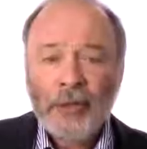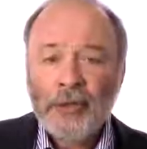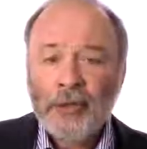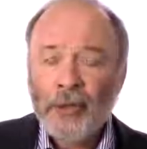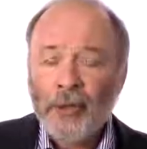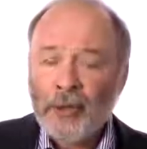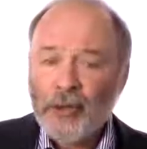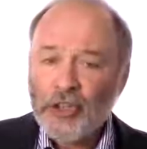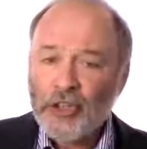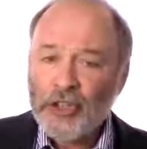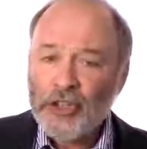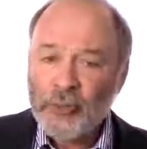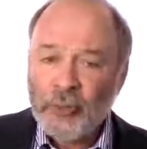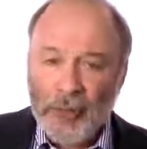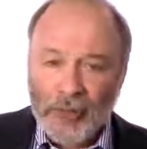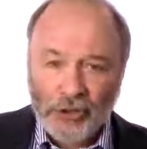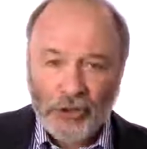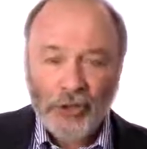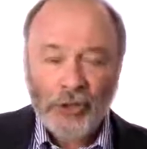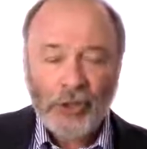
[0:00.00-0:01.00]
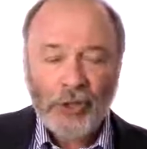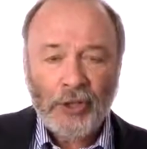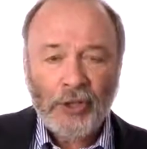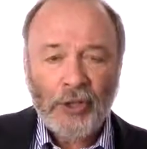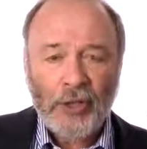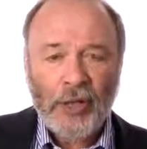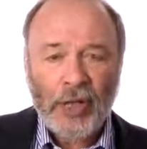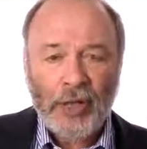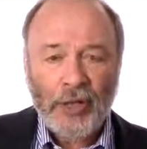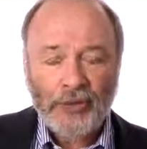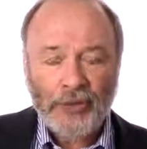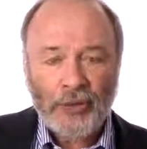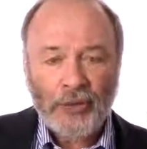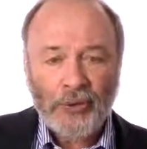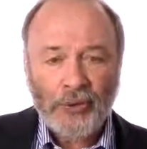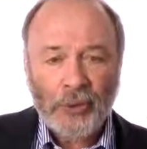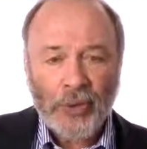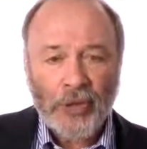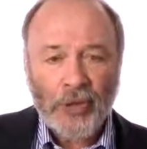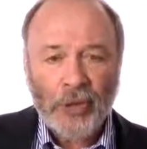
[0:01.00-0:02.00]
They're especially going to
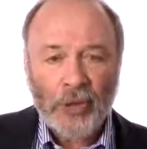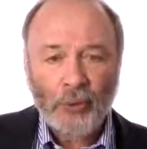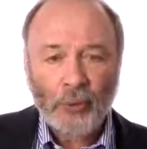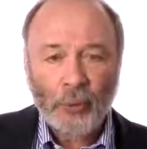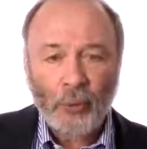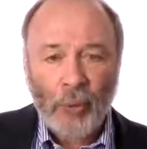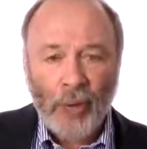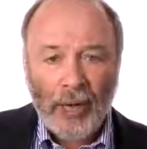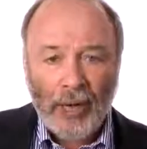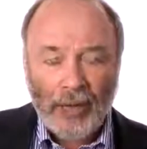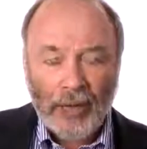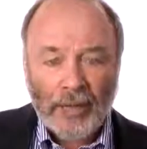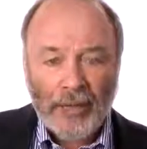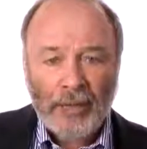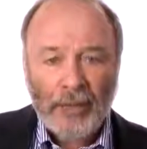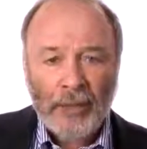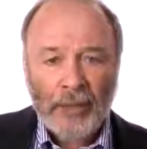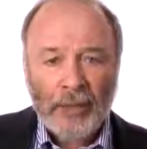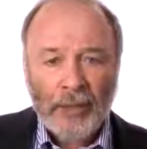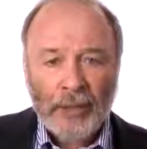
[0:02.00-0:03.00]
concentrate on why